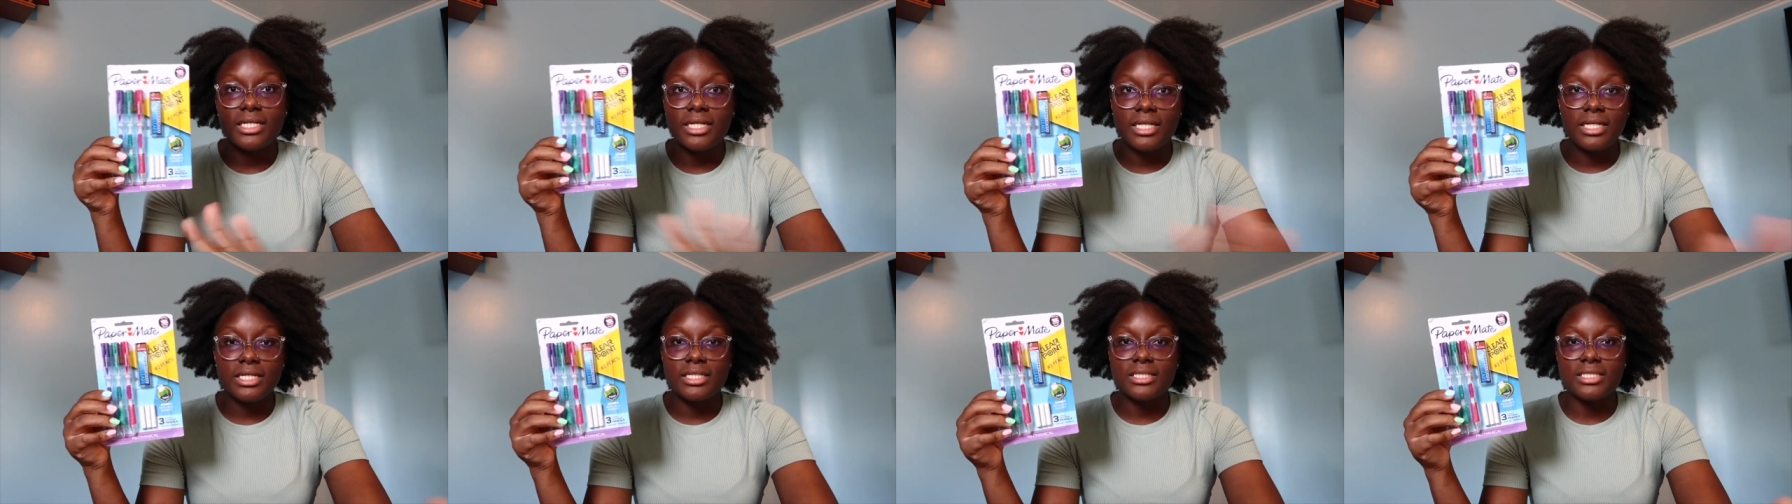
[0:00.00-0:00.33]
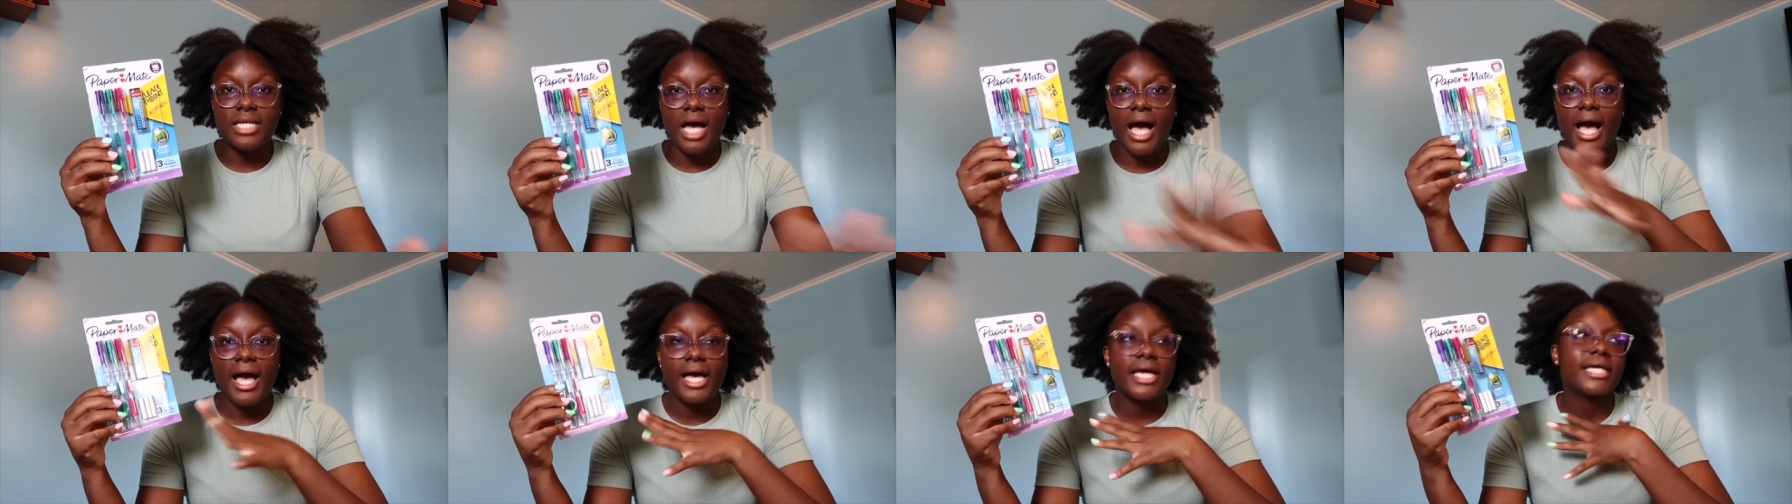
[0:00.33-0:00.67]
These
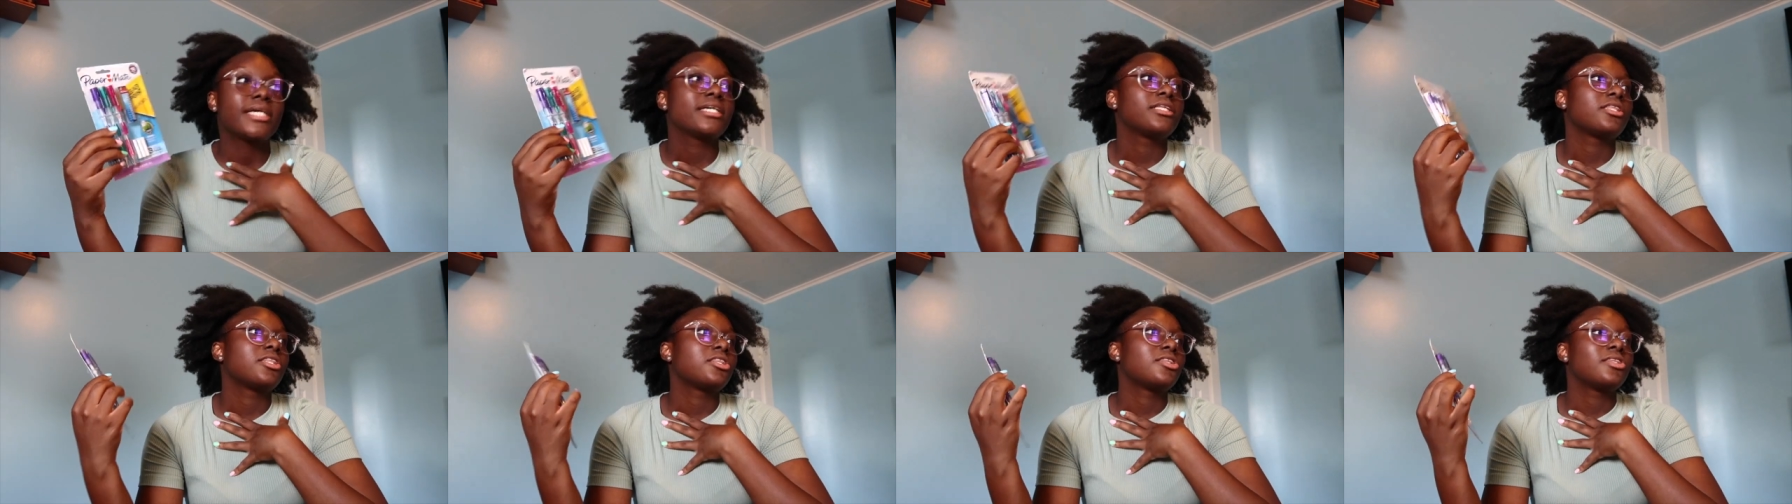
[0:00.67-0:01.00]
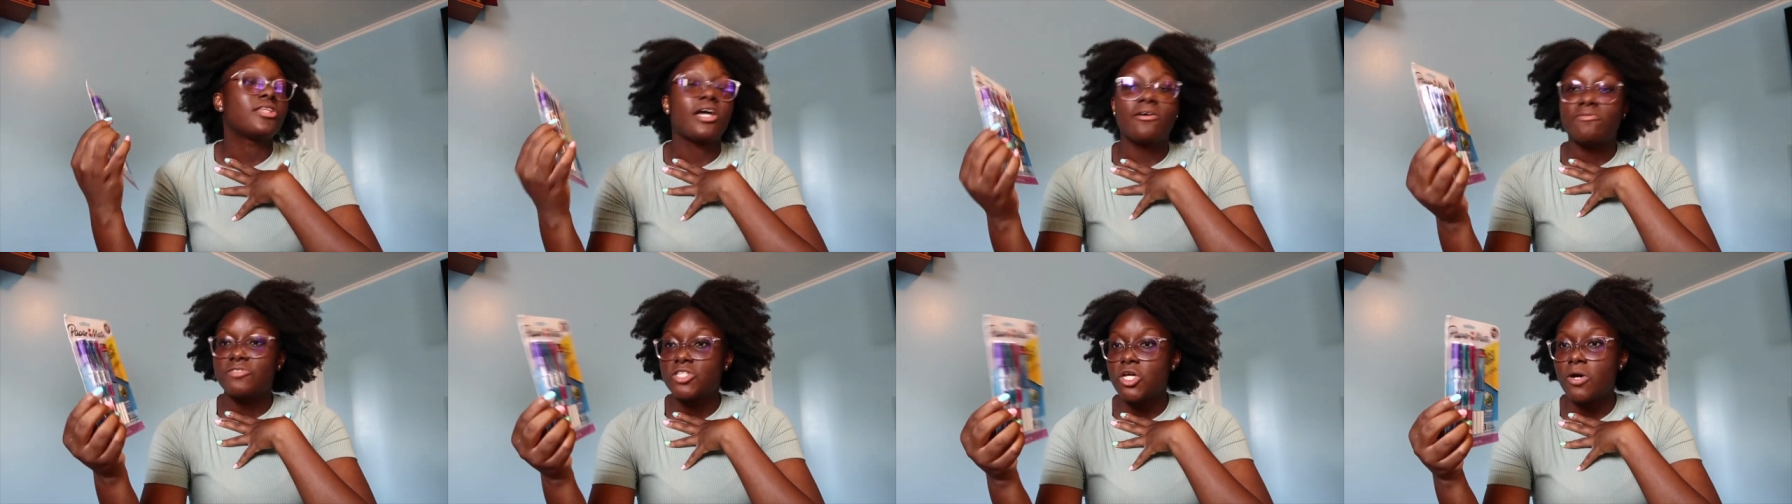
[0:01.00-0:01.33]
I
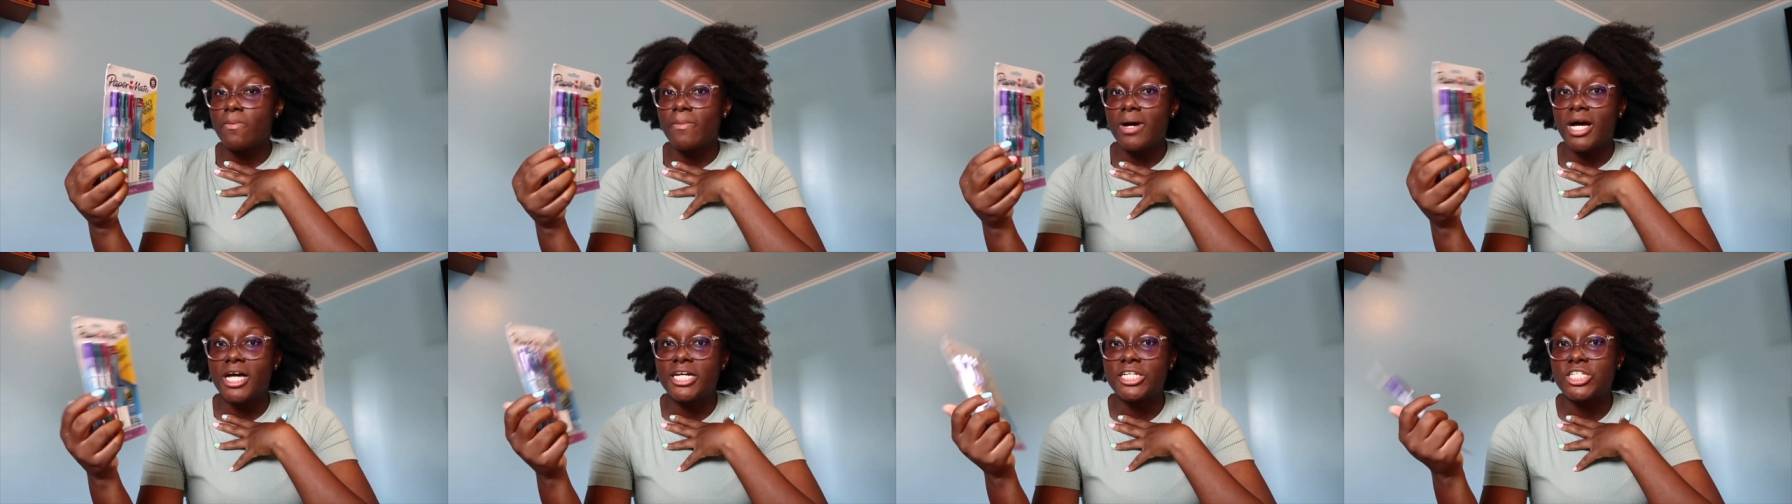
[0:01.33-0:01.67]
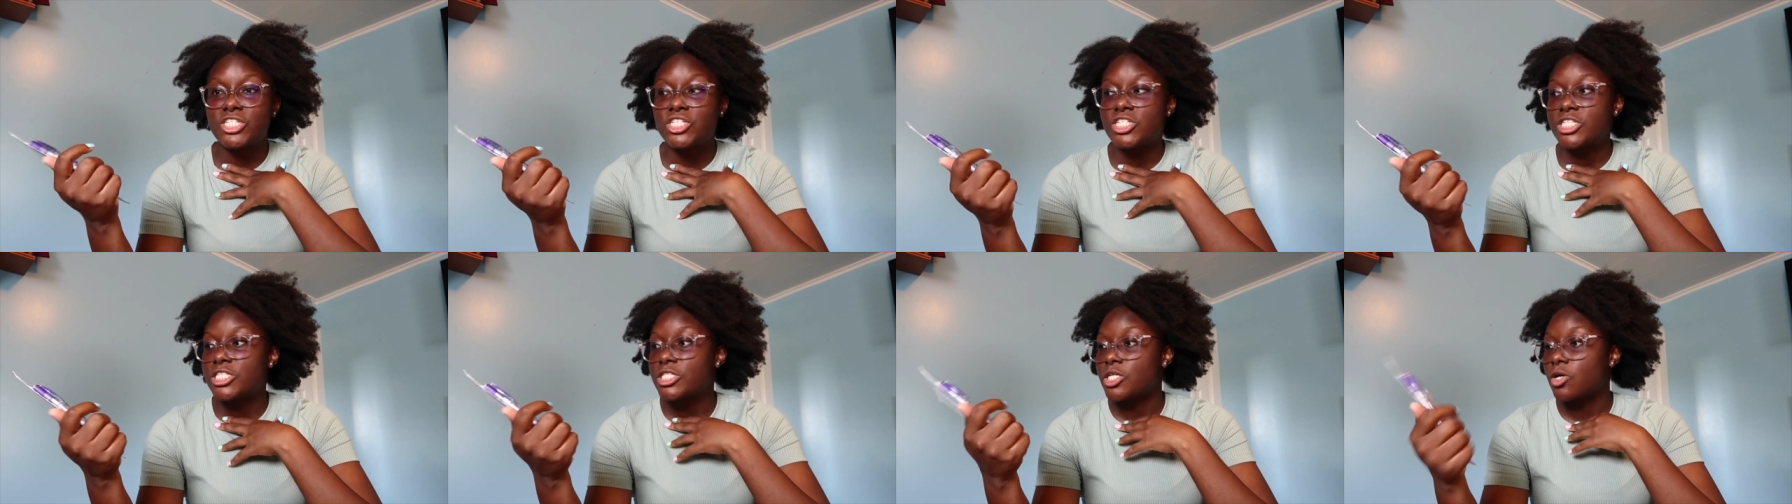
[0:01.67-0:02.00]
love so much.